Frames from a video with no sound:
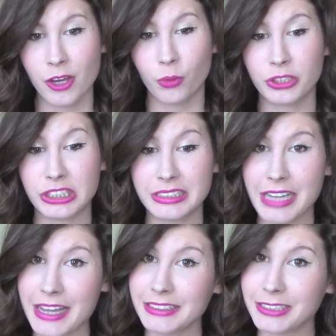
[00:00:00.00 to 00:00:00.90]
which is
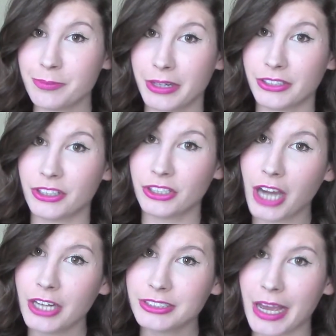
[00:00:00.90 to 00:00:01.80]
nice compared to the
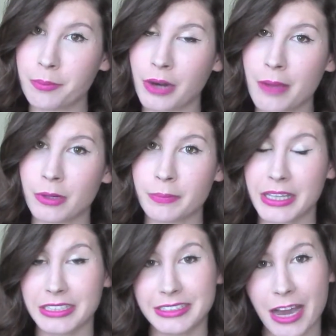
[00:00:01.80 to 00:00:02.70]
NARS eye primer
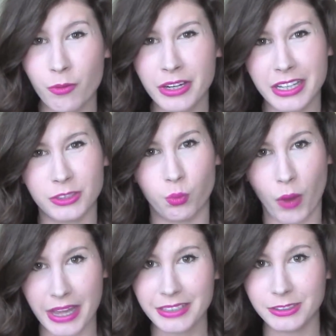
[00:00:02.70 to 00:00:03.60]
because that one is
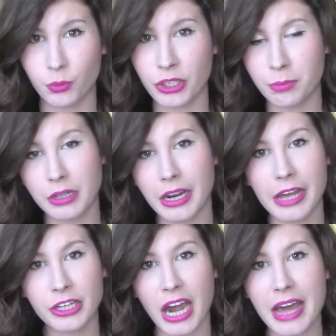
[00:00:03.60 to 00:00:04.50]
white when you put it
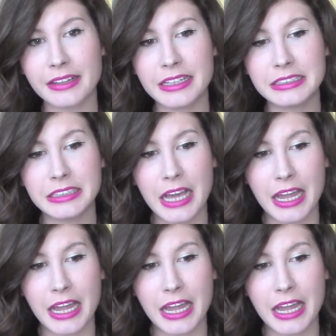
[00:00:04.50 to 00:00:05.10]
on your eyelids,